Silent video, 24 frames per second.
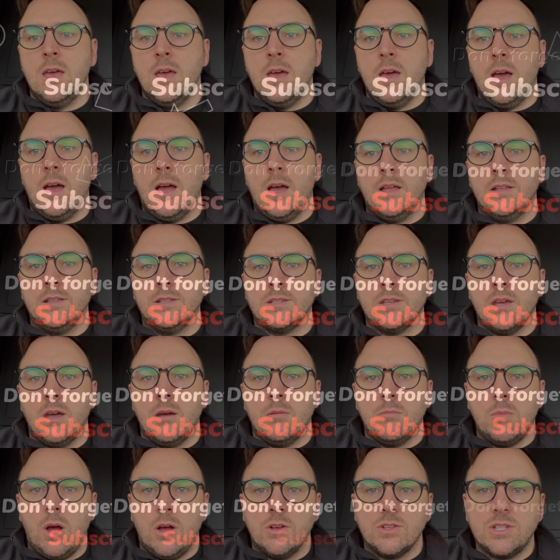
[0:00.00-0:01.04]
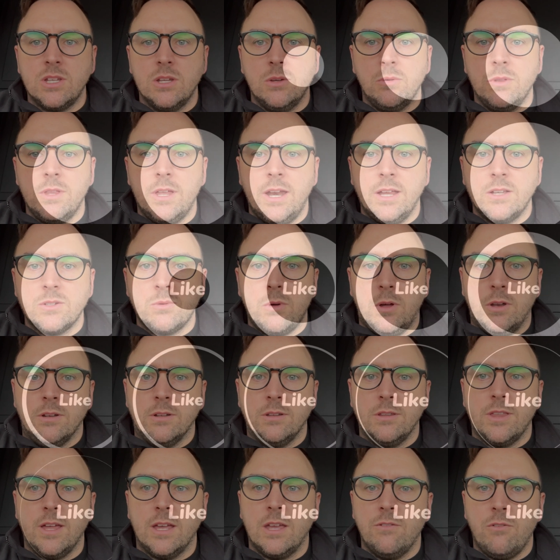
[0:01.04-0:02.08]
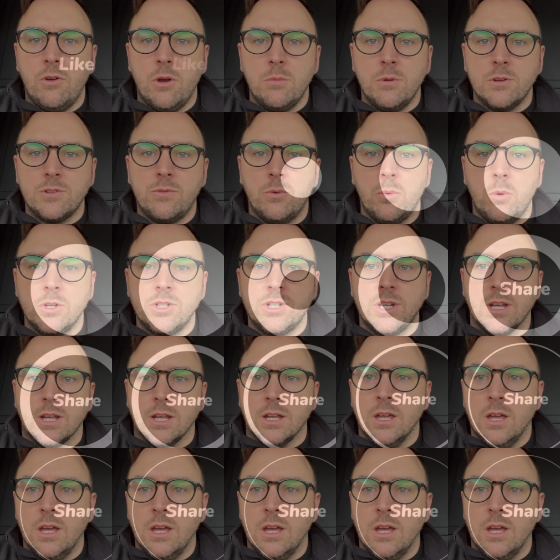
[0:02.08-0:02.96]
And I'll see you on the next one. Thank you very much for watching.